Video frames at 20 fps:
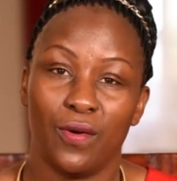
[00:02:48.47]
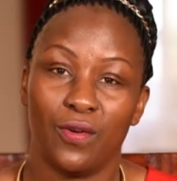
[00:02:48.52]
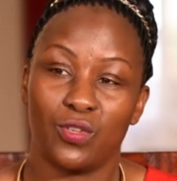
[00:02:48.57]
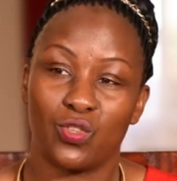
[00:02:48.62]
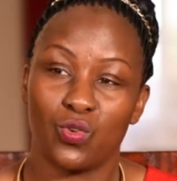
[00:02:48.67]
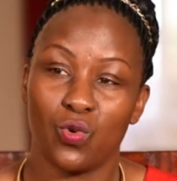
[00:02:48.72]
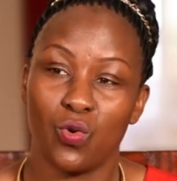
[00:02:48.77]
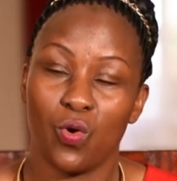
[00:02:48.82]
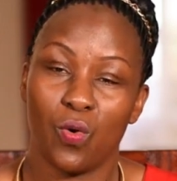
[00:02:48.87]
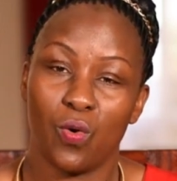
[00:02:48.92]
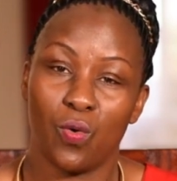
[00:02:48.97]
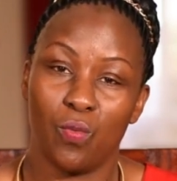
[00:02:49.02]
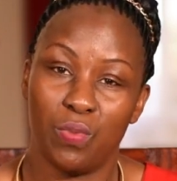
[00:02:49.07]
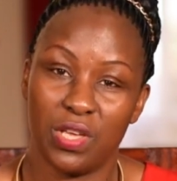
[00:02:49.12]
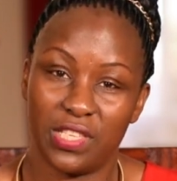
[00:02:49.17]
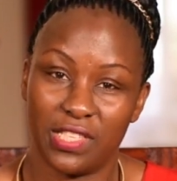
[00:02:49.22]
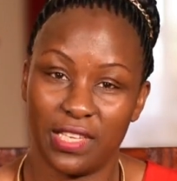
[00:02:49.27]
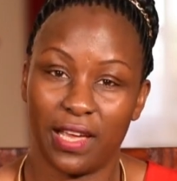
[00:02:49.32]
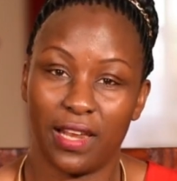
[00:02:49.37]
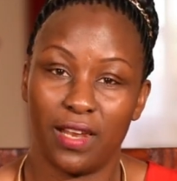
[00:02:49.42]
to
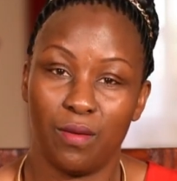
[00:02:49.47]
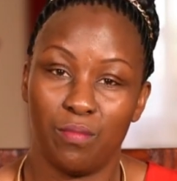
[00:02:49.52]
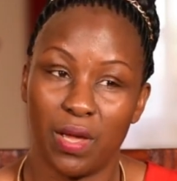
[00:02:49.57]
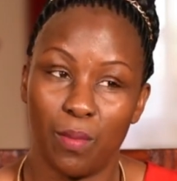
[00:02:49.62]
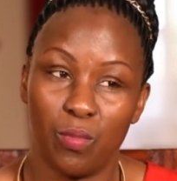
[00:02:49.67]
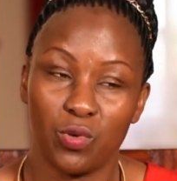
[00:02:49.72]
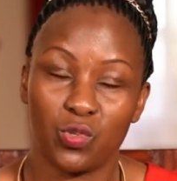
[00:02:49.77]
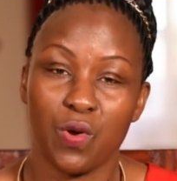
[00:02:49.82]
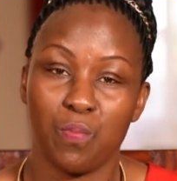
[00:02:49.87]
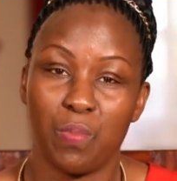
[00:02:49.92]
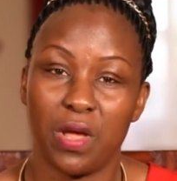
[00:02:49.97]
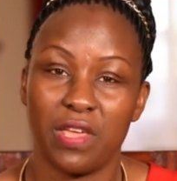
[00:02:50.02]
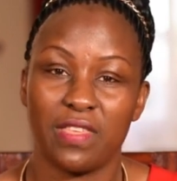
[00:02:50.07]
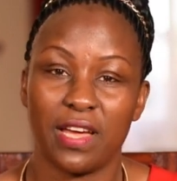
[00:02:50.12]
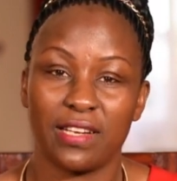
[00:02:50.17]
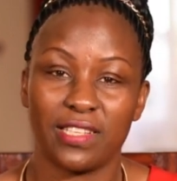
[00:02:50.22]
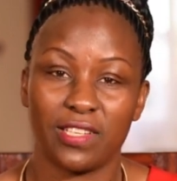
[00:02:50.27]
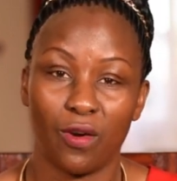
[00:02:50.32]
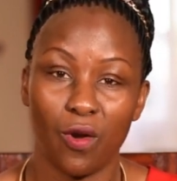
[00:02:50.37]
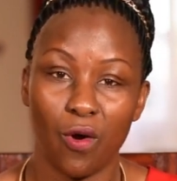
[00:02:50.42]
basically be able to repay
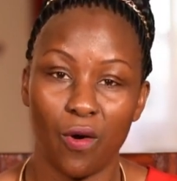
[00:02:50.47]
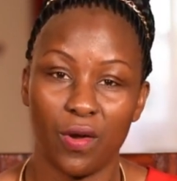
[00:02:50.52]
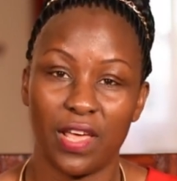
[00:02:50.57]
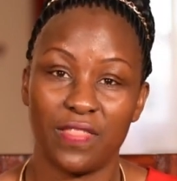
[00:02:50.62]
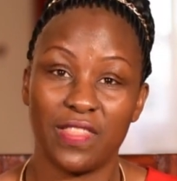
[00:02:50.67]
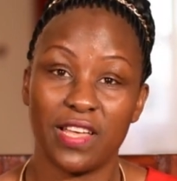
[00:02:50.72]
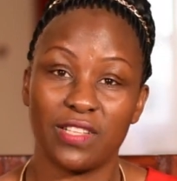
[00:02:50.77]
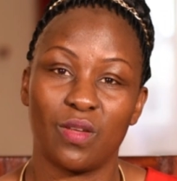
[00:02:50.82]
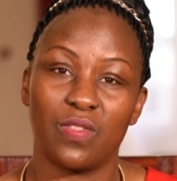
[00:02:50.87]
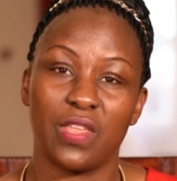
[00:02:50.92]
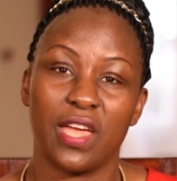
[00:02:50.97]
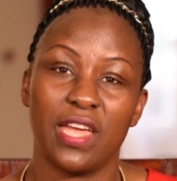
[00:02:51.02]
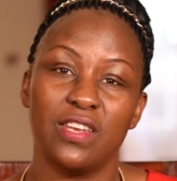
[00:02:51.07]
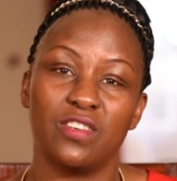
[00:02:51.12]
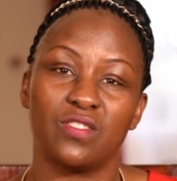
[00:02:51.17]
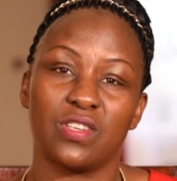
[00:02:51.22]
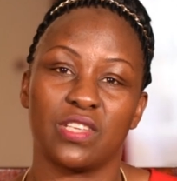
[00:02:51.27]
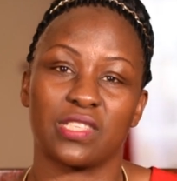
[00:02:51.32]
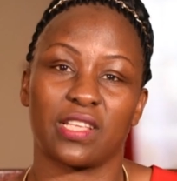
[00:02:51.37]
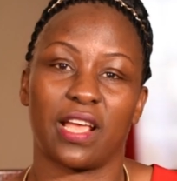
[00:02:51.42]
that loan. And that's where the
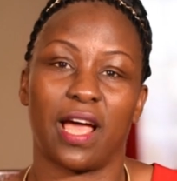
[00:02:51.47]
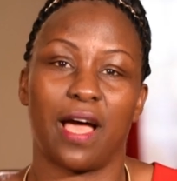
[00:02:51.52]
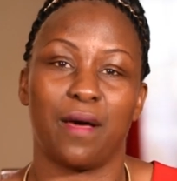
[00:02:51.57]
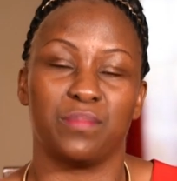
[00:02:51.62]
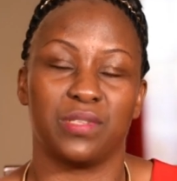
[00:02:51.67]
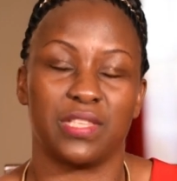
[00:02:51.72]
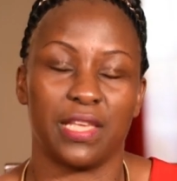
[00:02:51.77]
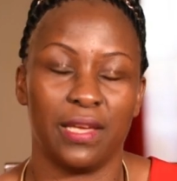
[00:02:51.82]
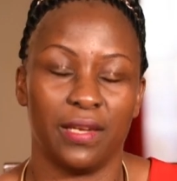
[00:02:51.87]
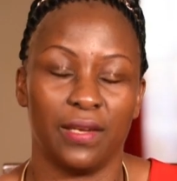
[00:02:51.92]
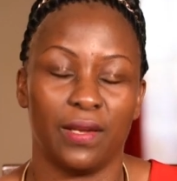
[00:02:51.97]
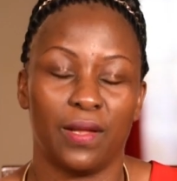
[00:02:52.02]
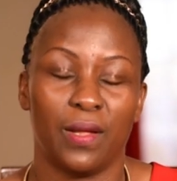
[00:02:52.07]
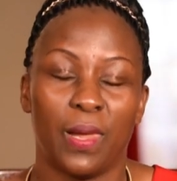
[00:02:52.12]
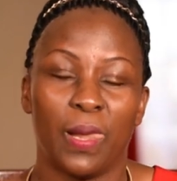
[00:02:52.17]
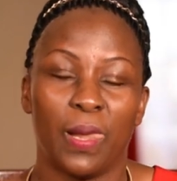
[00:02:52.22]
interest comes in.